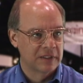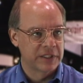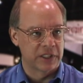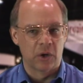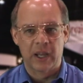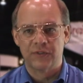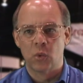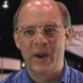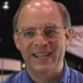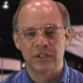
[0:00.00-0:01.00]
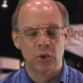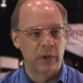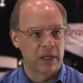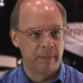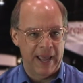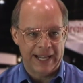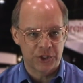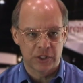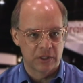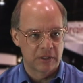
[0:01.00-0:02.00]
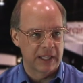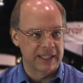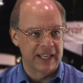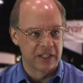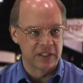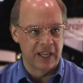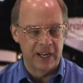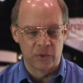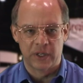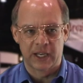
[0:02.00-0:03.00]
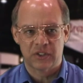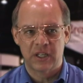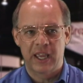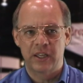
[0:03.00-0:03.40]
So you don't have to wait and do it in a batch at the end of the day or the next day.